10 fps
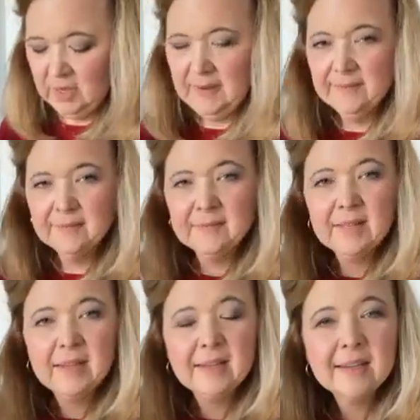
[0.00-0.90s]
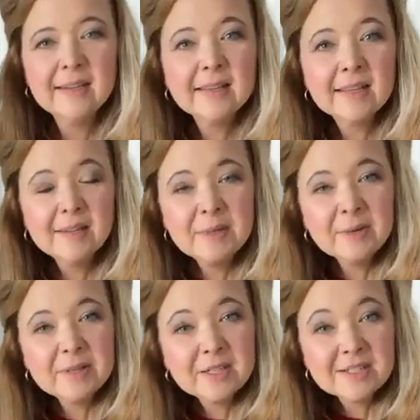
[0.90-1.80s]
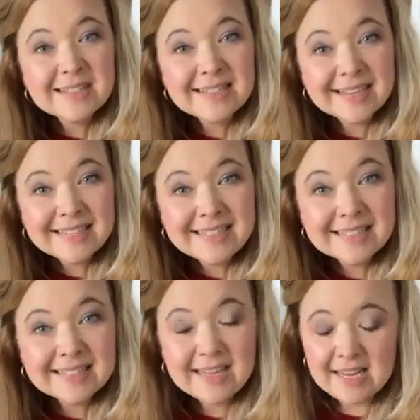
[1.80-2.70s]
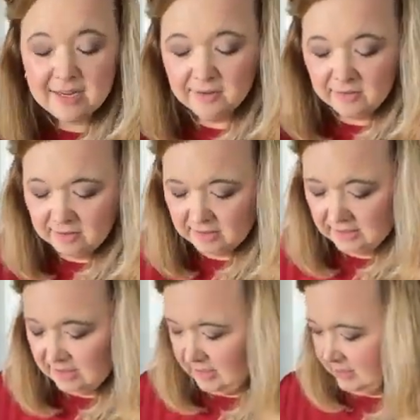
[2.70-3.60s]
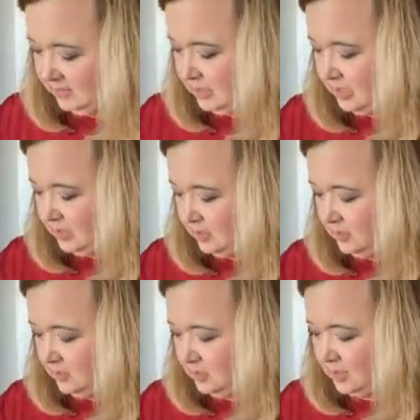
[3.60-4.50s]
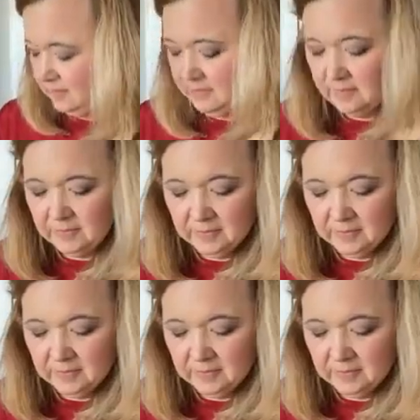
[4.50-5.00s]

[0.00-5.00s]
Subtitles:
Okay. Coming in with our second tail, I'm going to use the